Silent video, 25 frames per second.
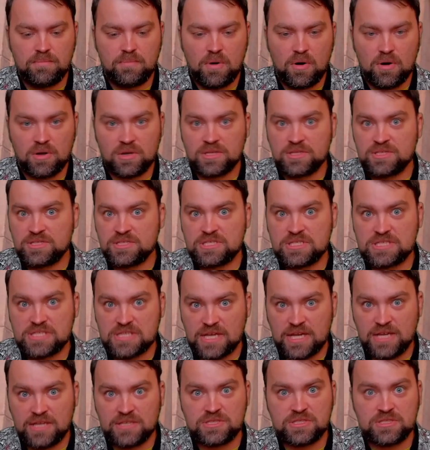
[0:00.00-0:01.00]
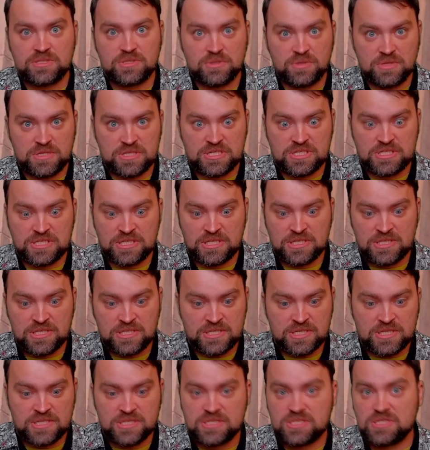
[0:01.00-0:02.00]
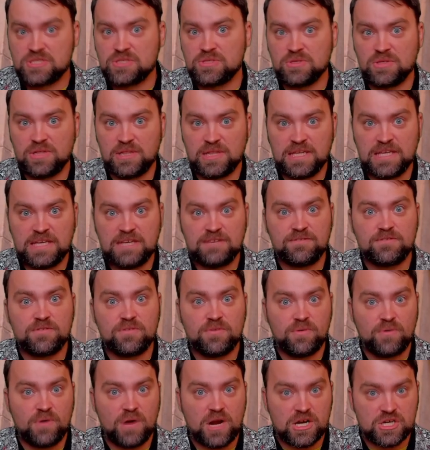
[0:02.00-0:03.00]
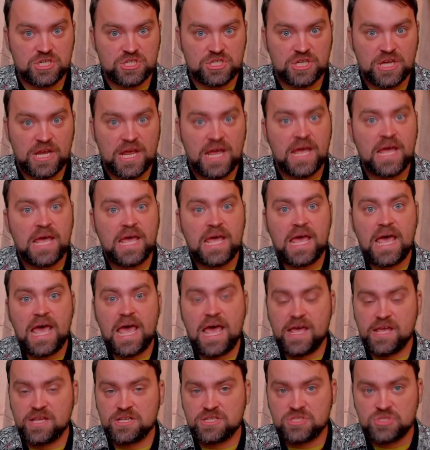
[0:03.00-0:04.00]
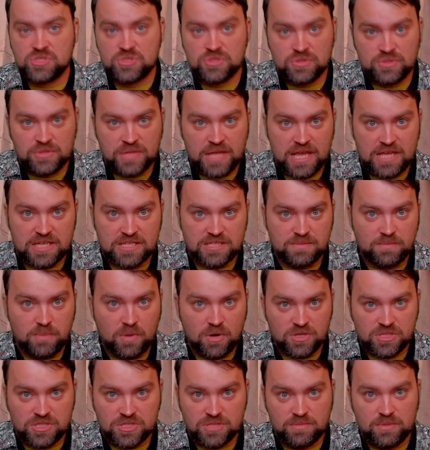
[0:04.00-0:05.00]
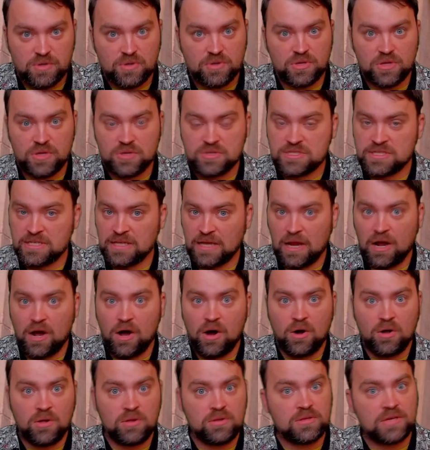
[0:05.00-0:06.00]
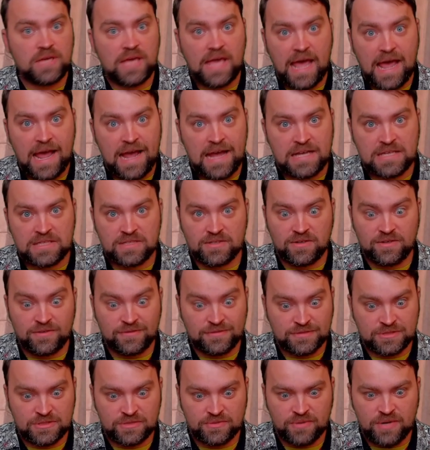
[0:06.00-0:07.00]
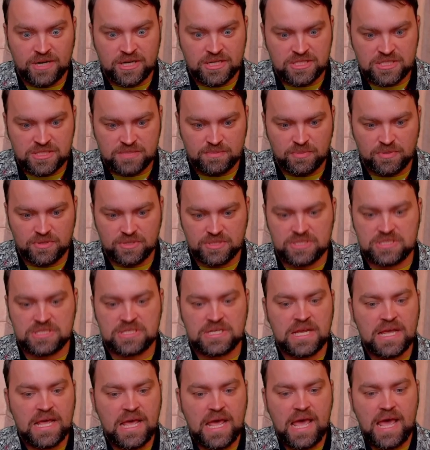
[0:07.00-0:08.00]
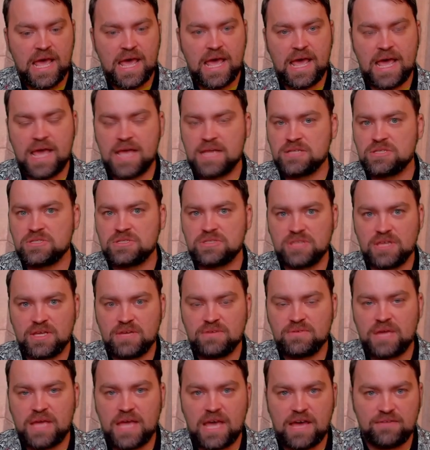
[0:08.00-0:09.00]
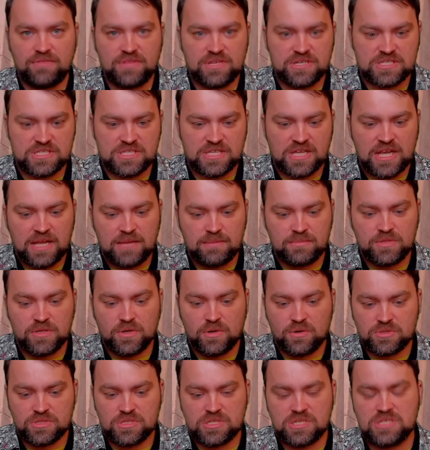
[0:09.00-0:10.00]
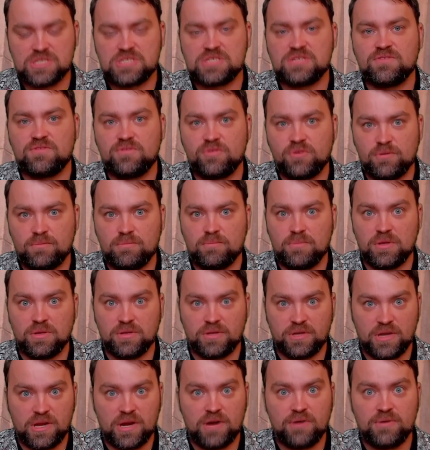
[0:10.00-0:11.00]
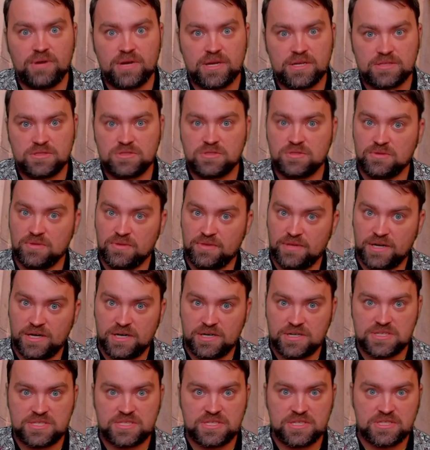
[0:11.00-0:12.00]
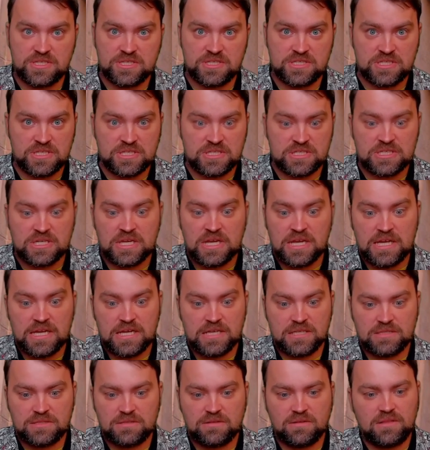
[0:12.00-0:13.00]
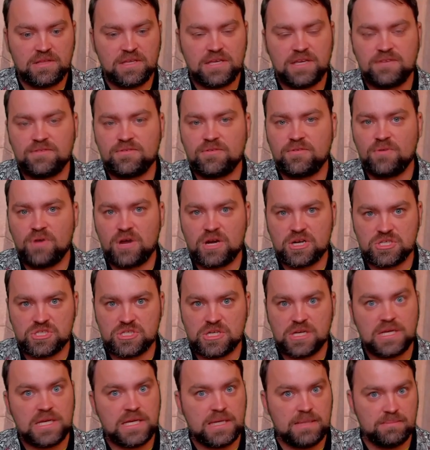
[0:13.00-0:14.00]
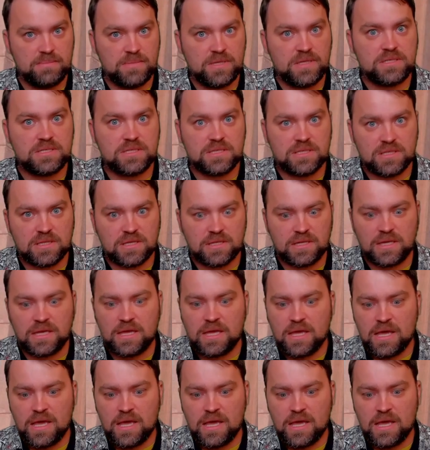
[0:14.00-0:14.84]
Poland said to its citizens to leave Russia as soon as possible using all kind of transports. And today we have the same notice from Bulgaria to their citizens to leave Russia immediately.